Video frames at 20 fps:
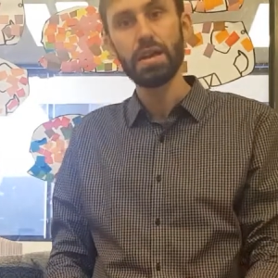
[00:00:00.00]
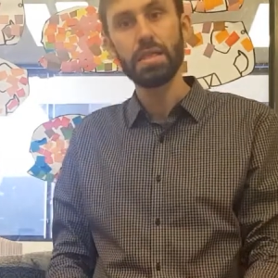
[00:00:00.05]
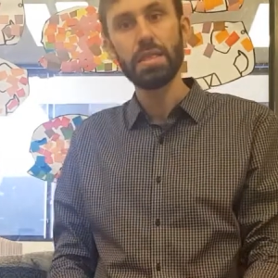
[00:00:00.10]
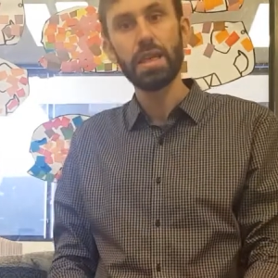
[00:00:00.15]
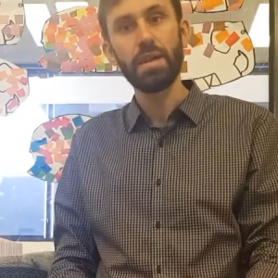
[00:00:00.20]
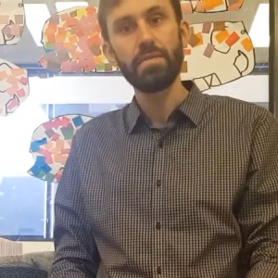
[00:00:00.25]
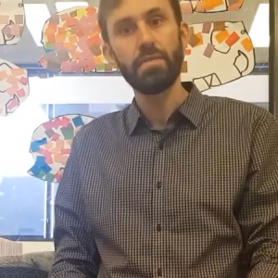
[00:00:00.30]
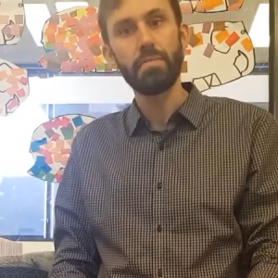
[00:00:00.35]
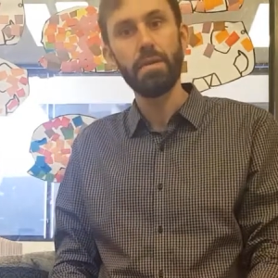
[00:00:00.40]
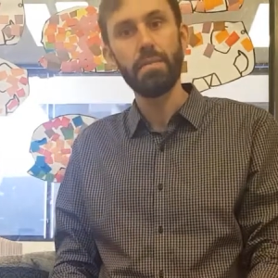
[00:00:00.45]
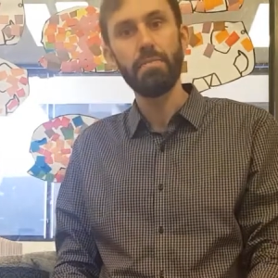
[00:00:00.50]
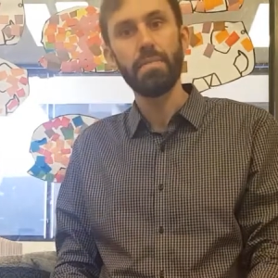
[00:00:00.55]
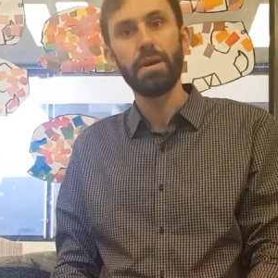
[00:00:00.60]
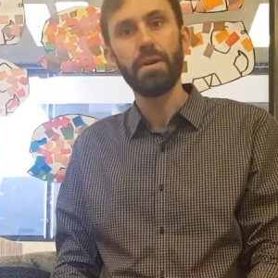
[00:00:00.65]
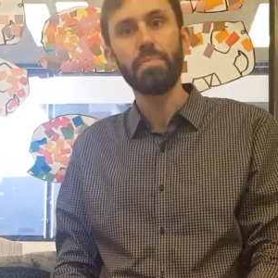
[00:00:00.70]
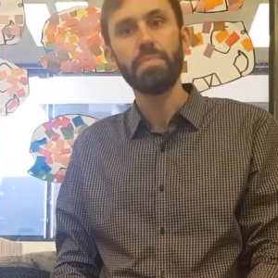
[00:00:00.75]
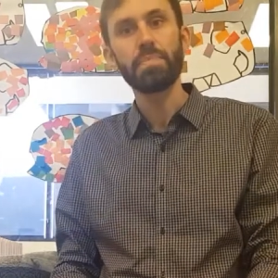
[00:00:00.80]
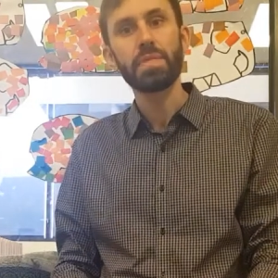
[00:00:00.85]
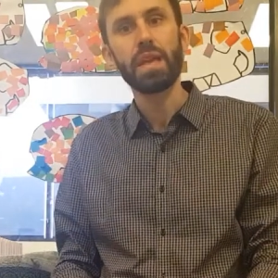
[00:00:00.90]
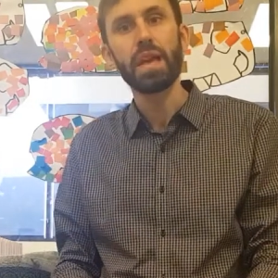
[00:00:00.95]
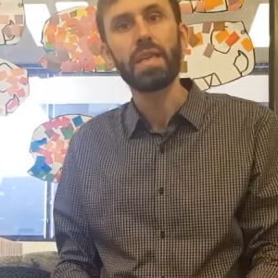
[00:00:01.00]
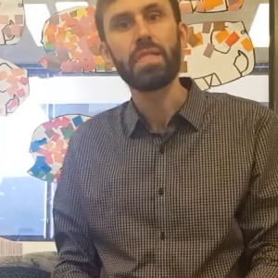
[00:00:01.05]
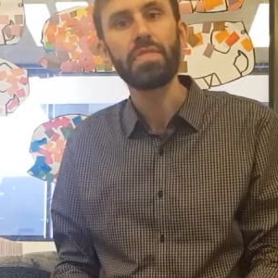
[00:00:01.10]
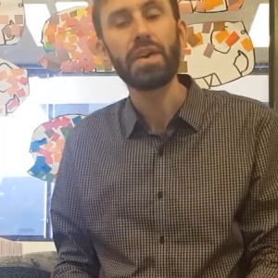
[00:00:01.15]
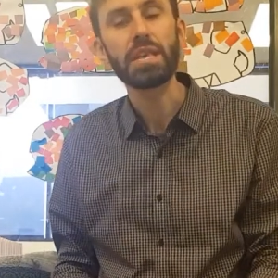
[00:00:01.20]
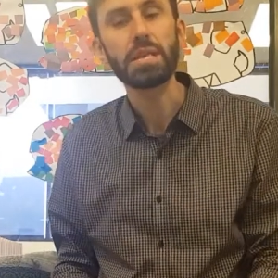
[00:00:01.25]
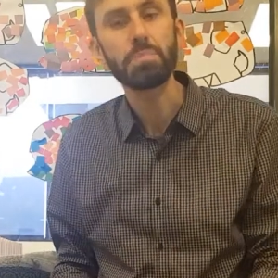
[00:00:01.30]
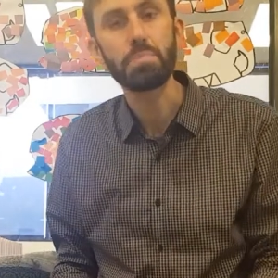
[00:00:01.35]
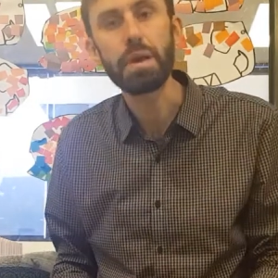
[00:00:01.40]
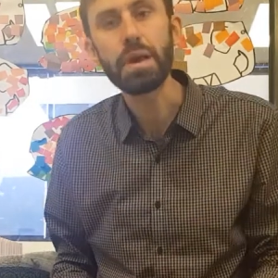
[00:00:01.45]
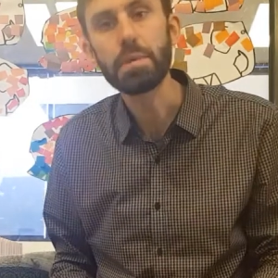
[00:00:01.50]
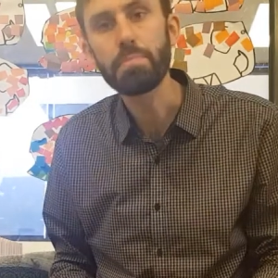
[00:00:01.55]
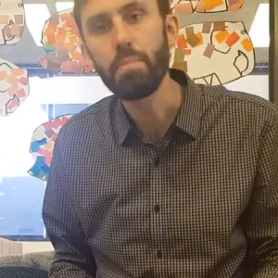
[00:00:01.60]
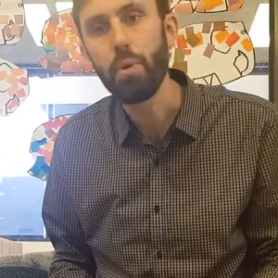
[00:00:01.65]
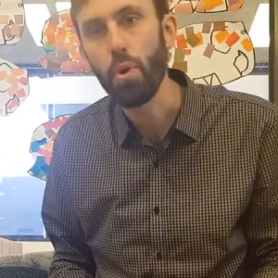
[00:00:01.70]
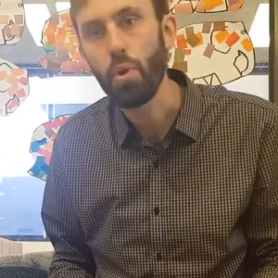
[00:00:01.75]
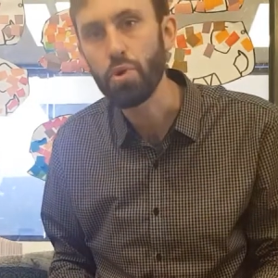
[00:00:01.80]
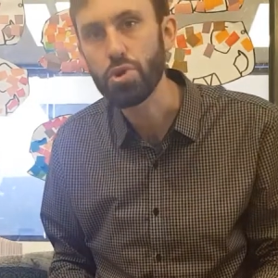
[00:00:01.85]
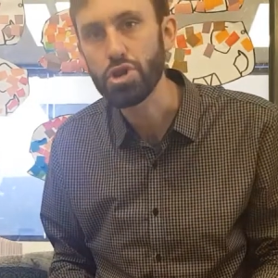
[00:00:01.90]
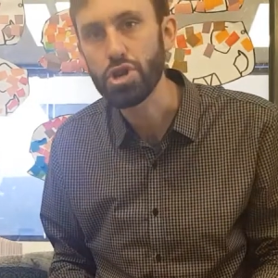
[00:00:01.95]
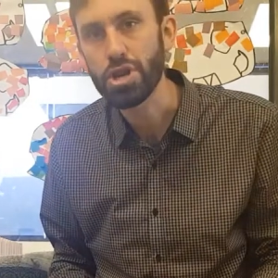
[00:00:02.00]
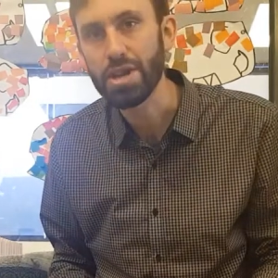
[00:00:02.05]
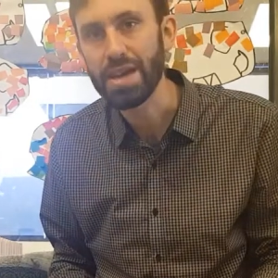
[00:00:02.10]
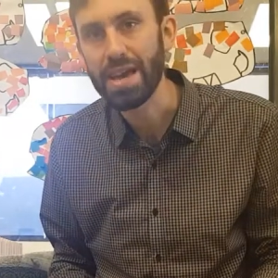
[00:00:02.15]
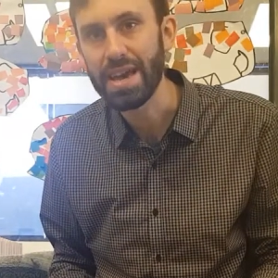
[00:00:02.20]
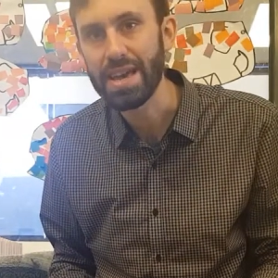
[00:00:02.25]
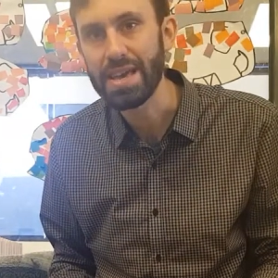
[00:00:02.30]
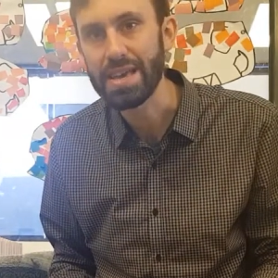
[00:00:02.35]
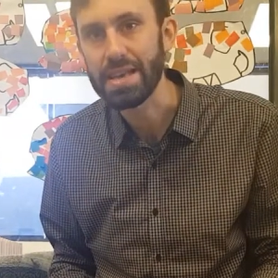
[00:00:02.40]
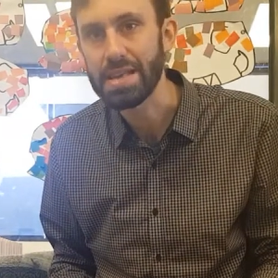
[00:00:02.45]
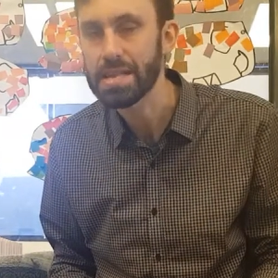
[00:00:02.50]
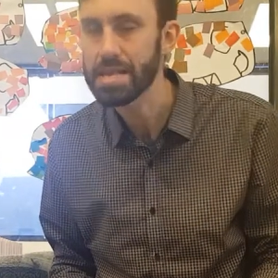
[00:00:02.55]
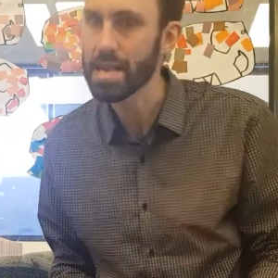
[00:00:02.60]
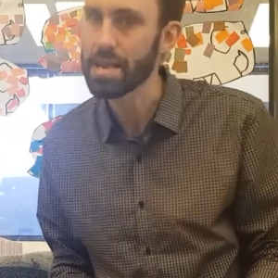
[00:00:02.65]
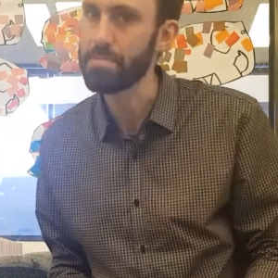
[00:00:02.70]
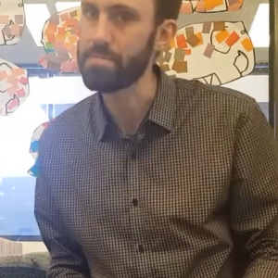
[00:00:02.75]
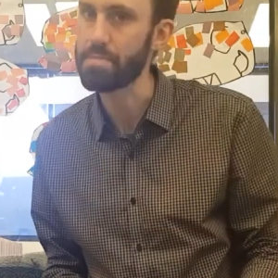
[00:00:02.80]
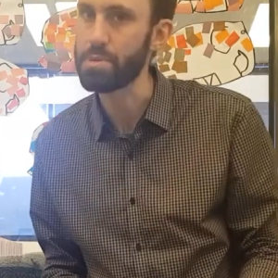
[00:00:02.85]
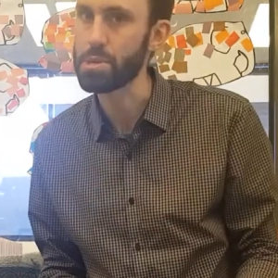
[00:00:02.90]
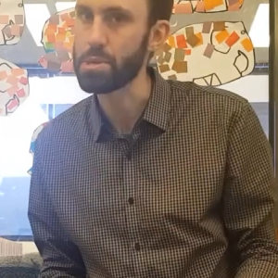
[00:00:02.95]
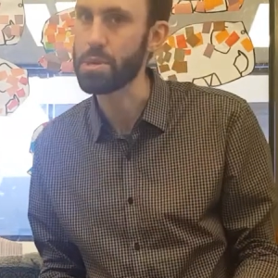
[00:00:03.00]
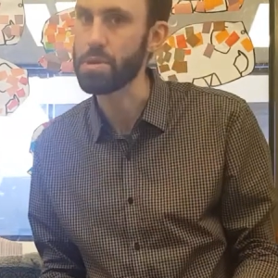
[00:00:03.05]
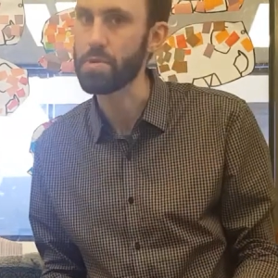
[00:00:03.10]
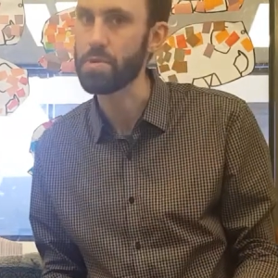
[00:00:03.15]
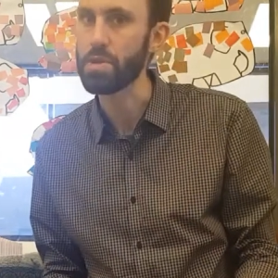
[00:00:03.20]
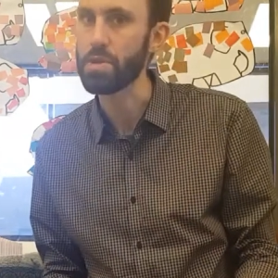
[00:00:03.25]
Now remember, they speak Portuguese in Brazil,